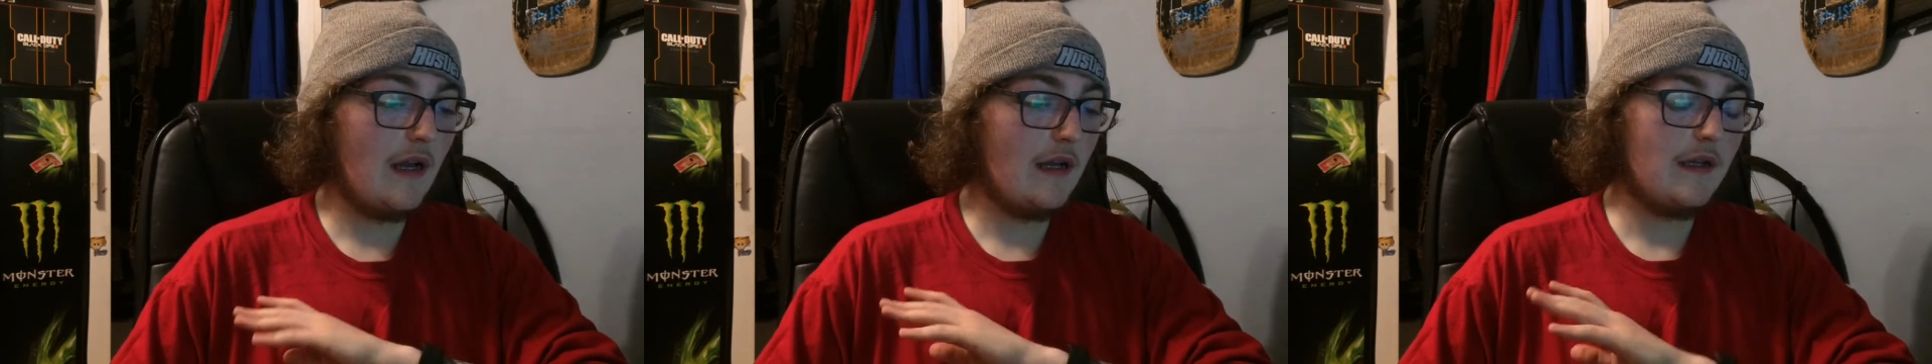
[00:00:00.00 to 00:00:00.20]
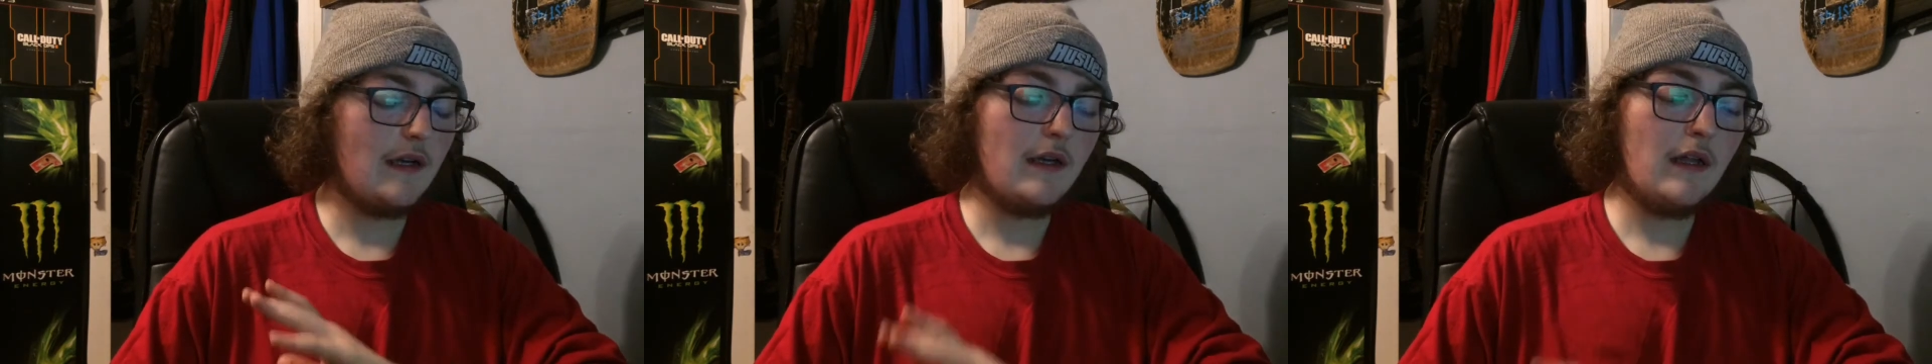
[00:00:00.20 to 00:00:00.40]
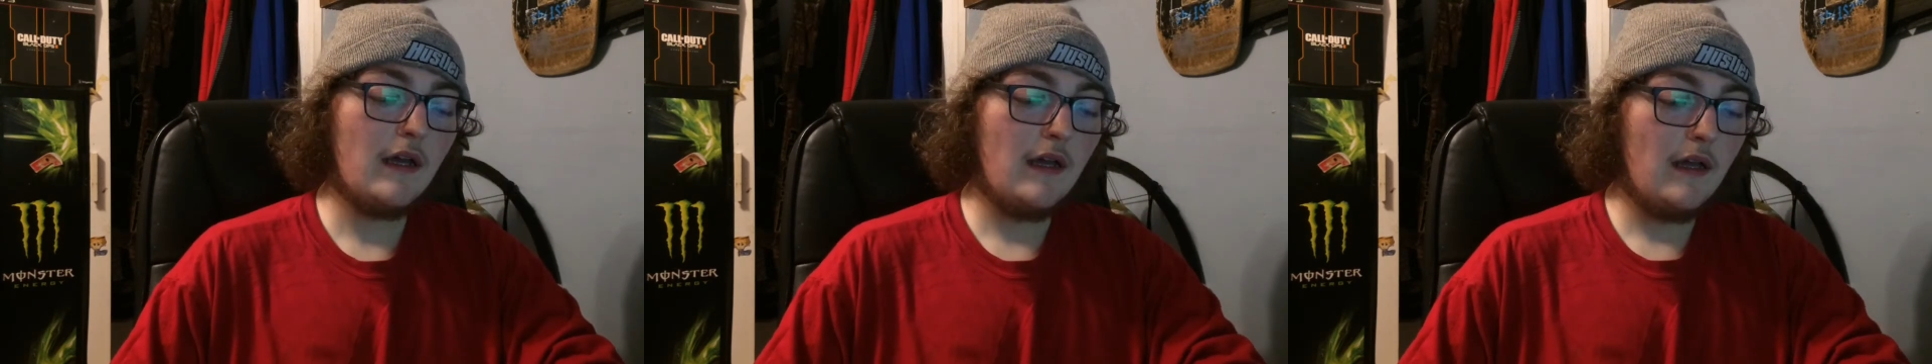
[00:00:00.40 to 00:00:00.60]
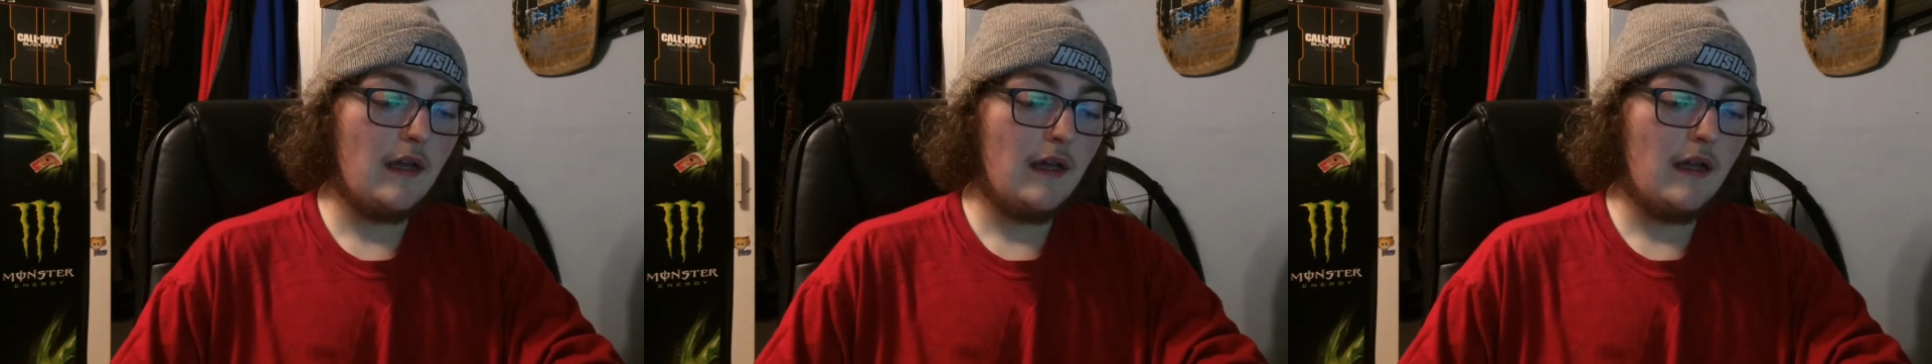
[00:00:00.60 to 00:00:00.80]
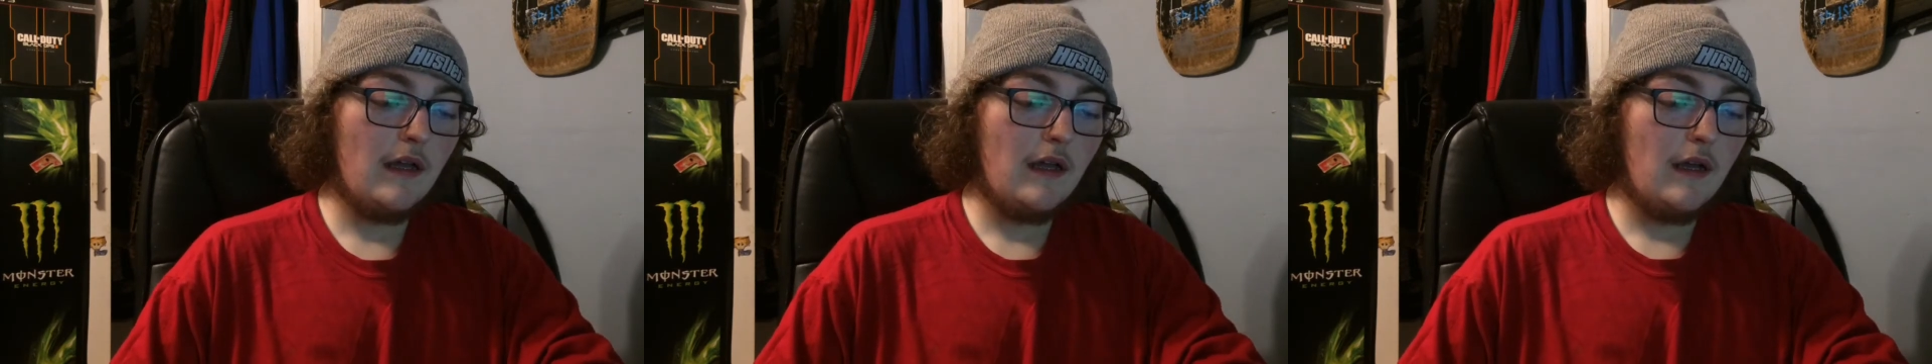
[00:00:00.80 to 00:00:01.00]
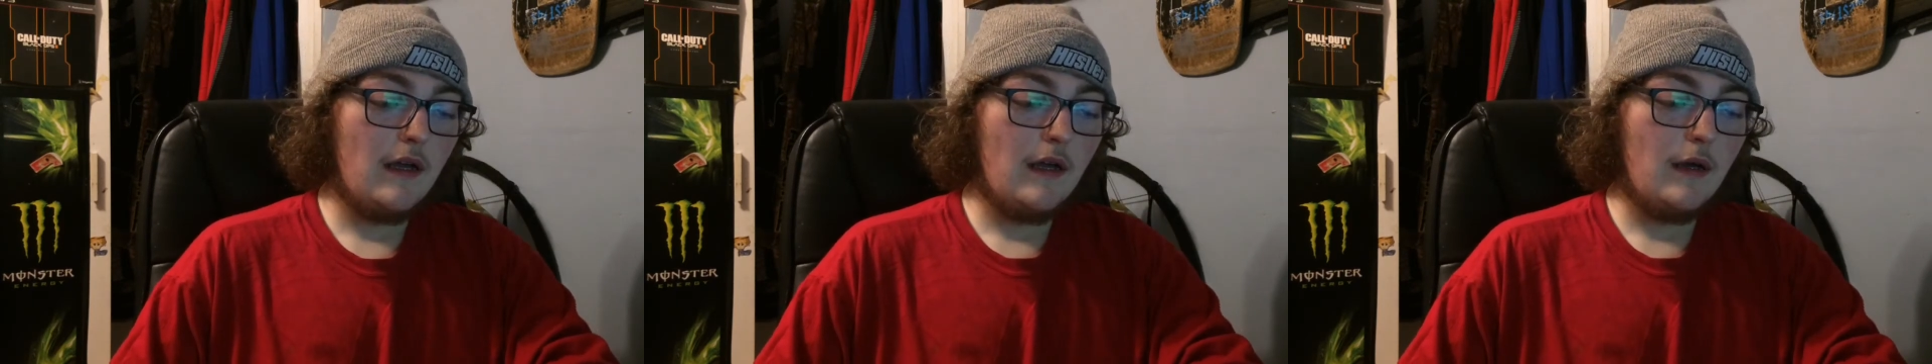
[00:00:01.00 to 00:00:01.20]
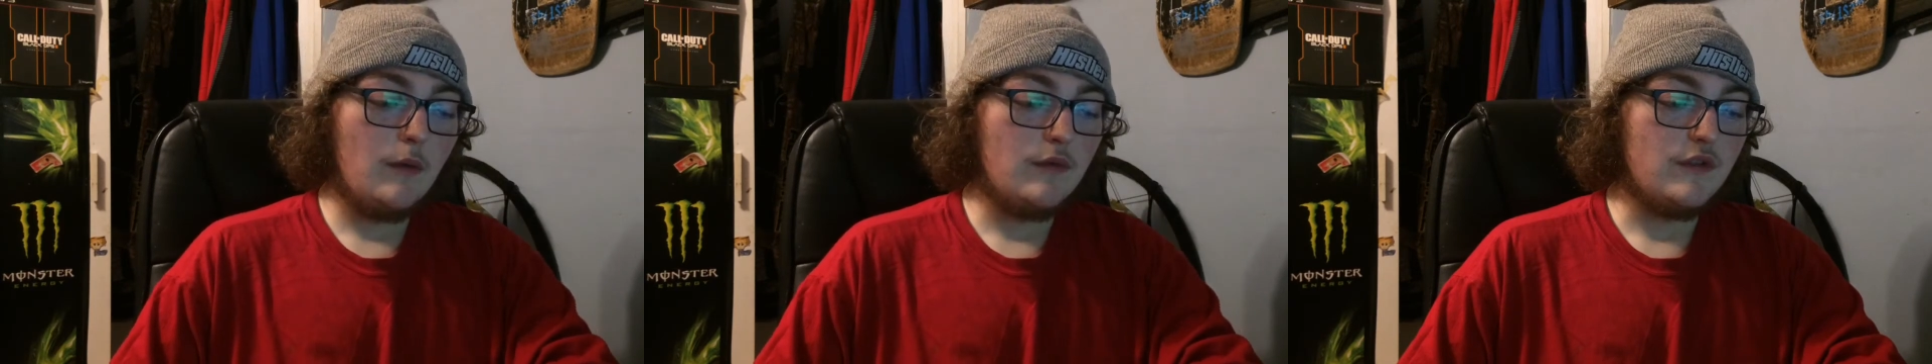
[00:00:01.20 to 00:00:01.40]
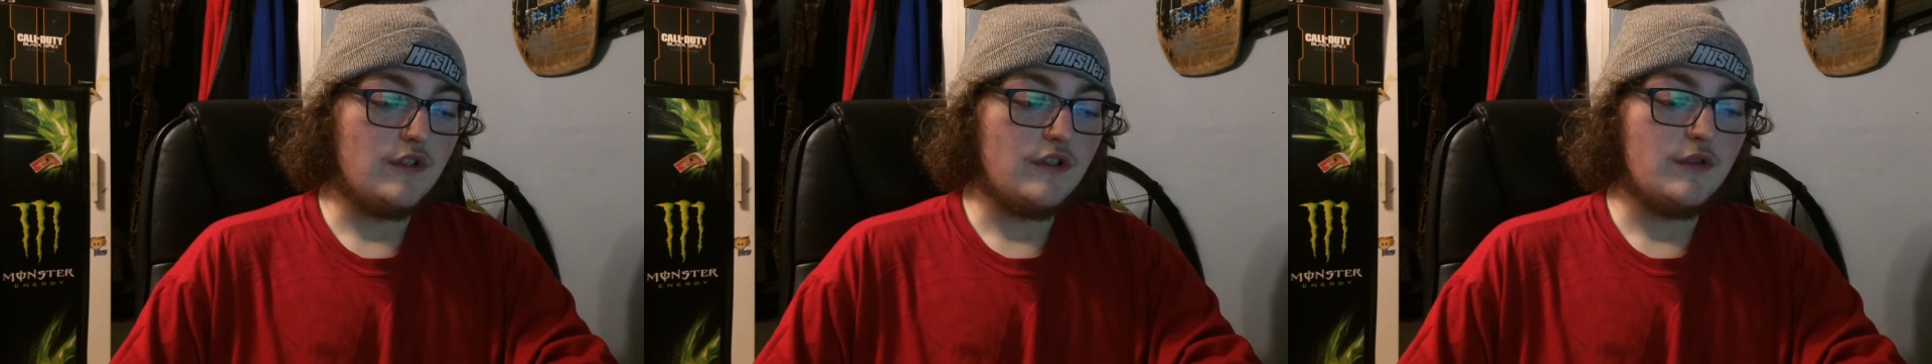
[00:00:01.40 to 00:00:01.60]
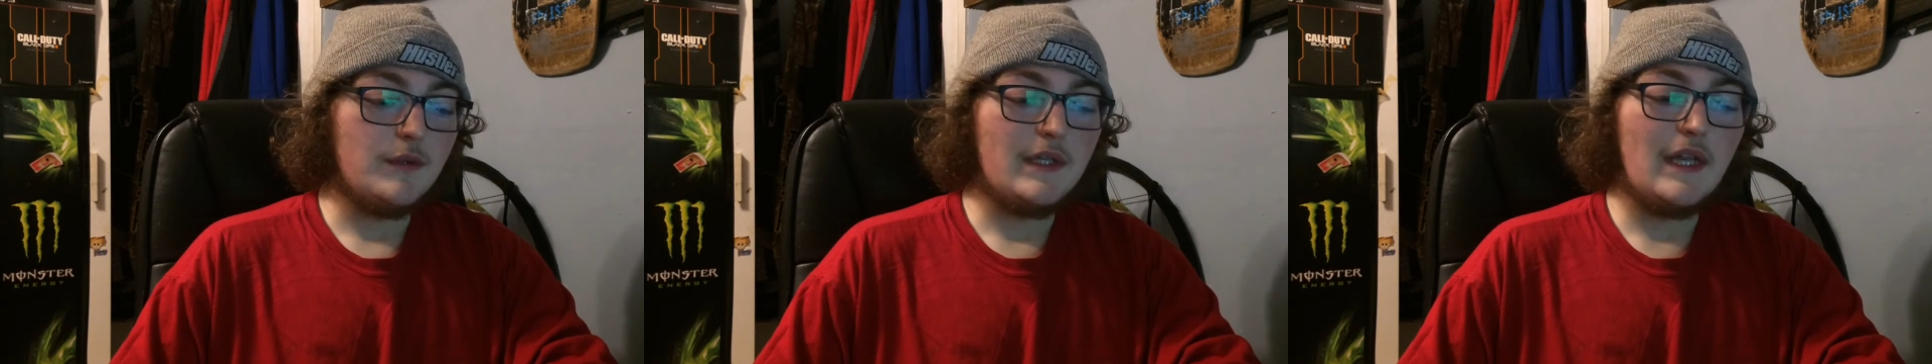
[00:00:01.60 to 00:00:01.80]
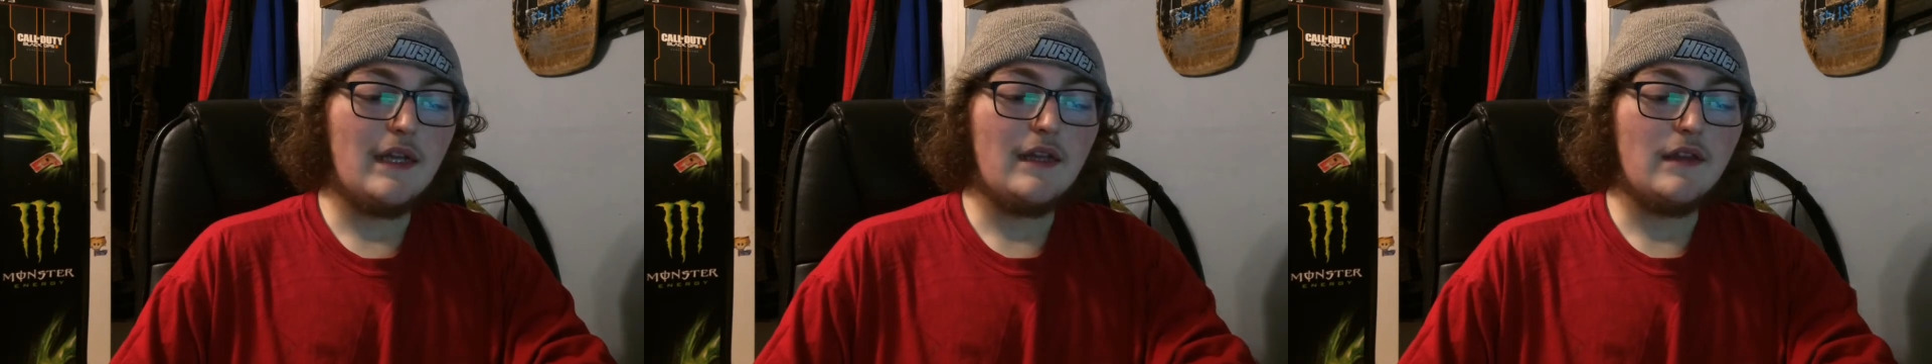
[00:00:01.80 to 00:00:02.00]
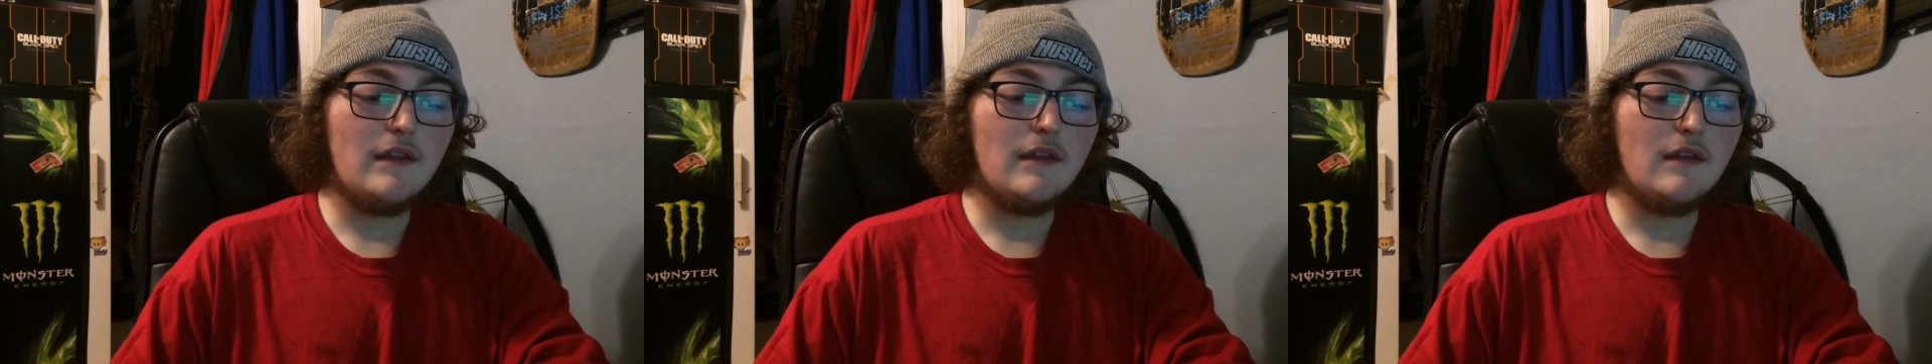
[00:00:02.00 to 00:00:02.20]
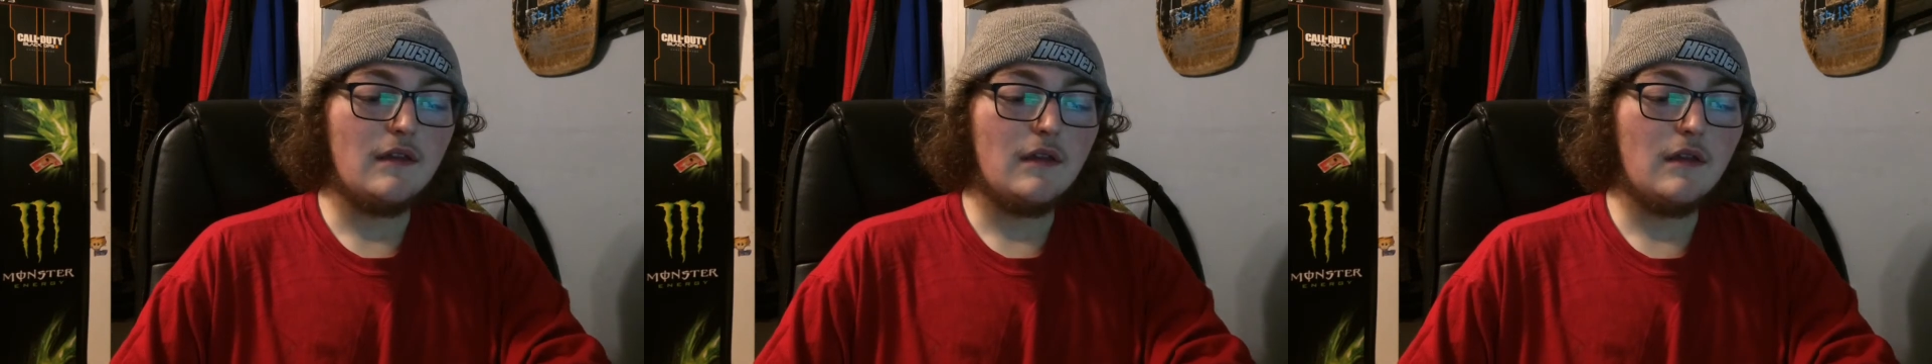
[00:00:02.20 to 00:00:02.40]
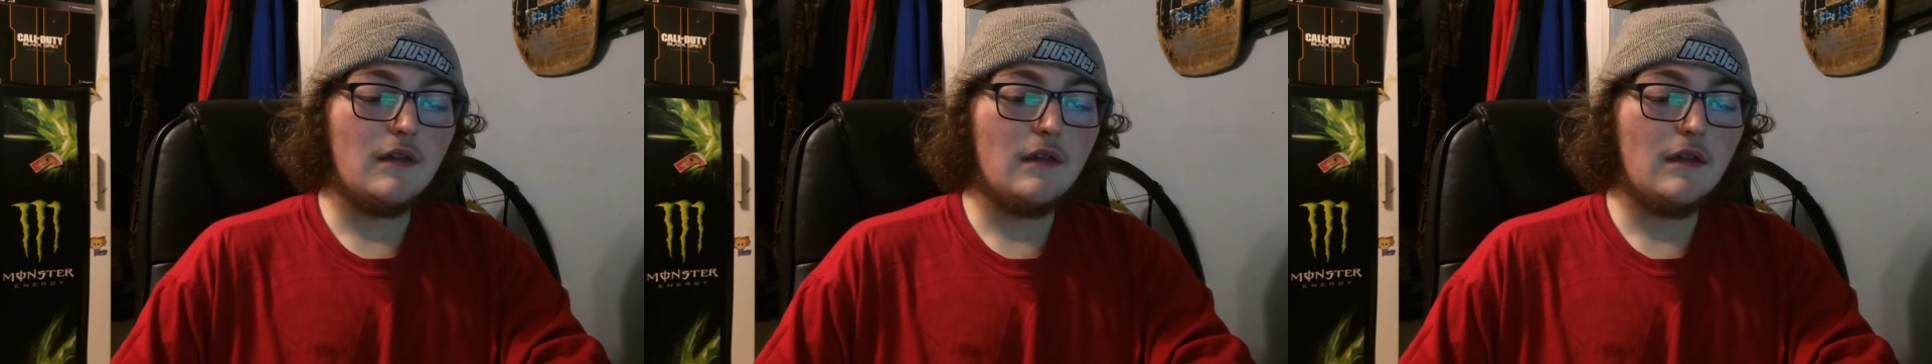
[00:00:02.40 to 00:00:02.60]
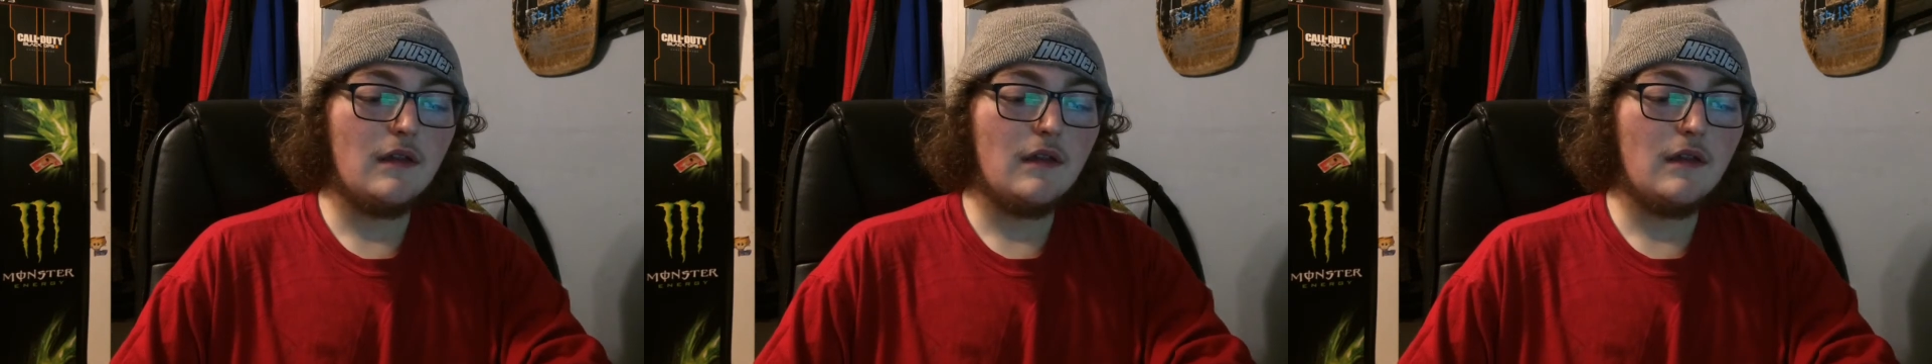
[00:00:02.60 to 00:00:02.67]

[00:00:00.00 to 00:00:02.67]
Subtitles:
I was just doing anything